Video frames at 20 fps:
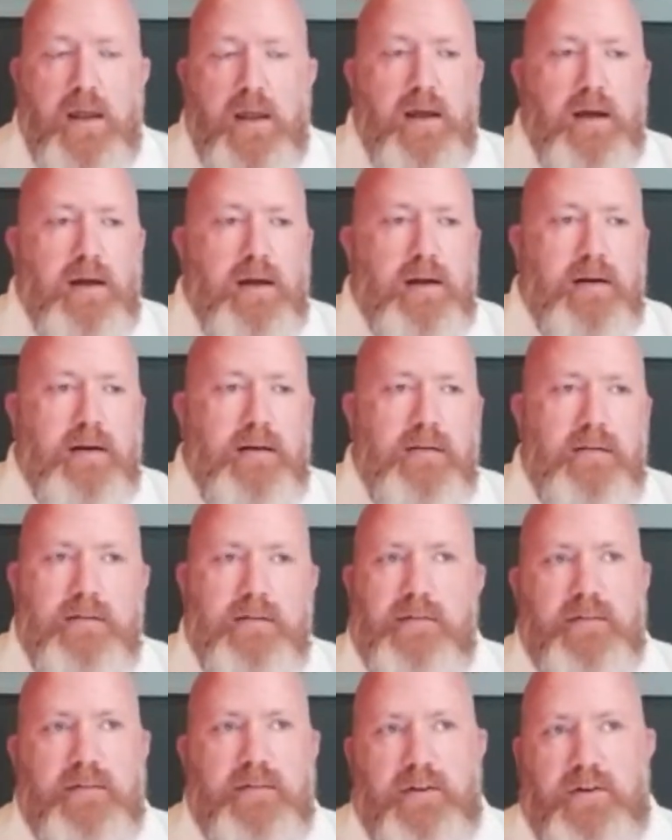
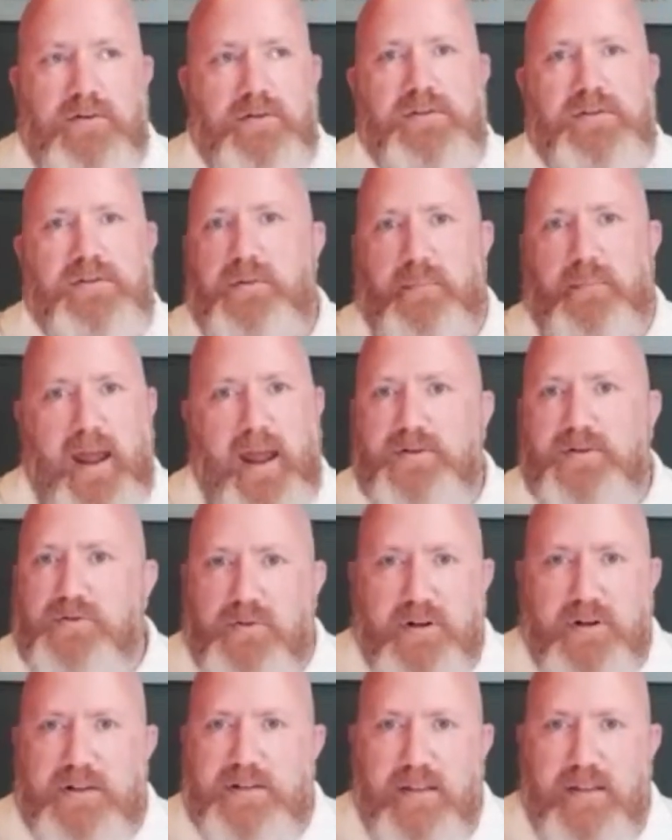There's some
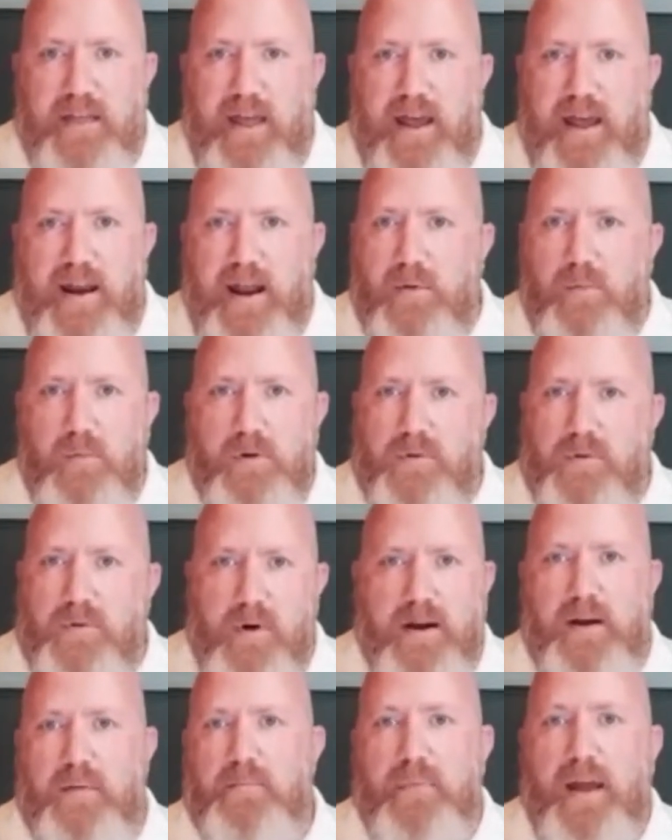asterisks to that. I wouldn't
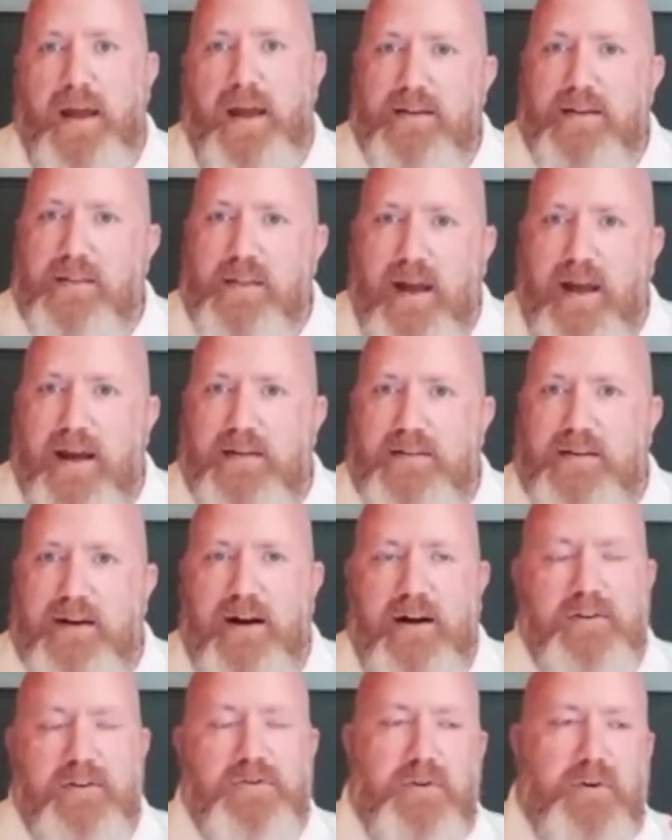recommend that,
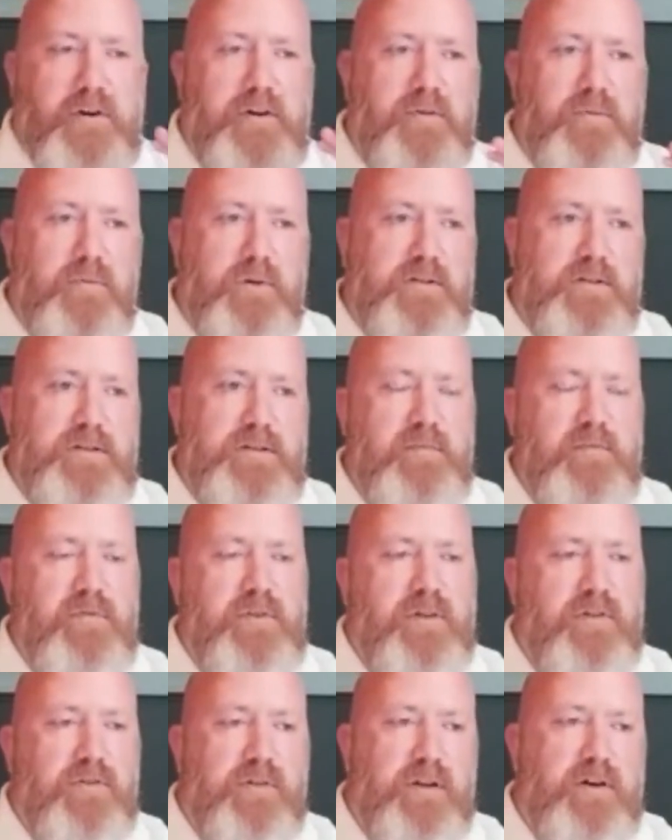contrary to what some of
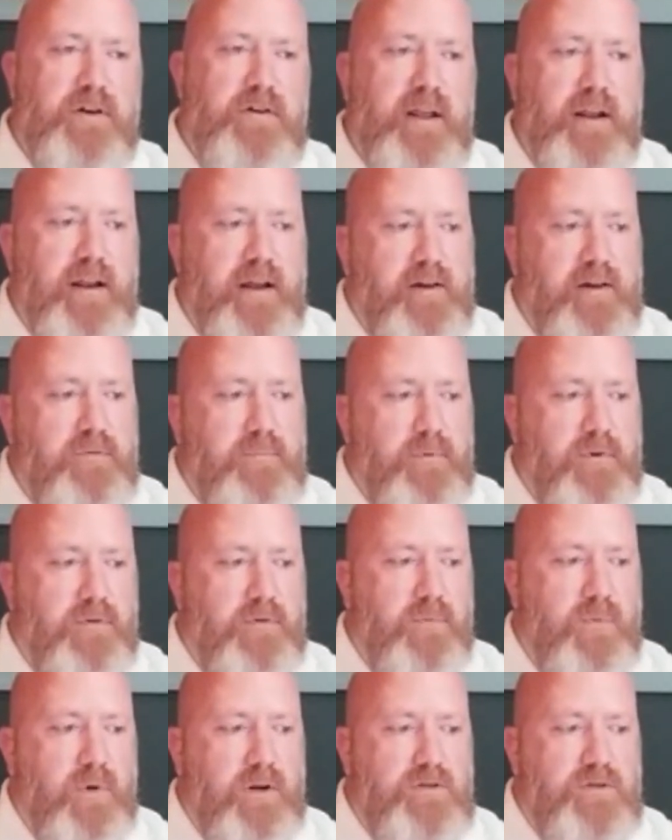these internet
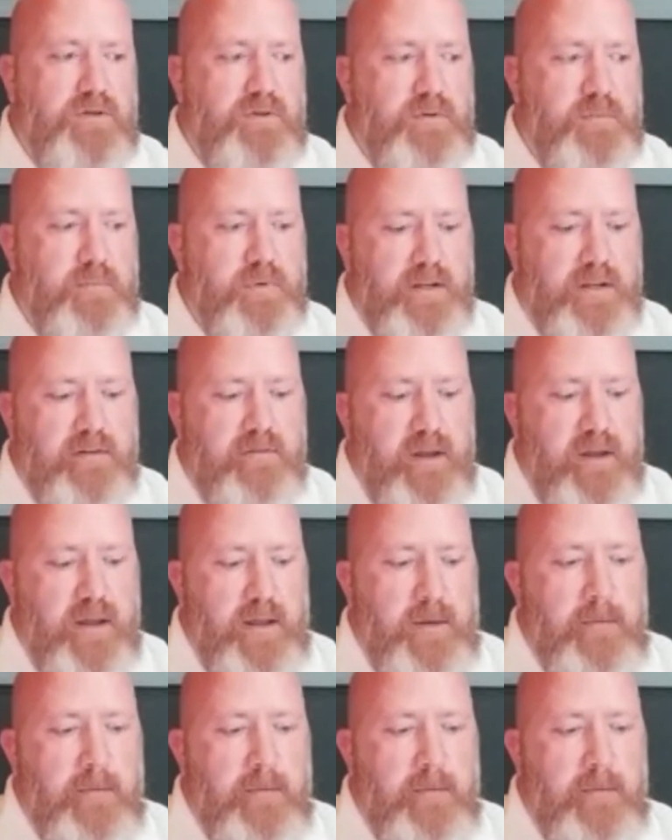experts want you to believe.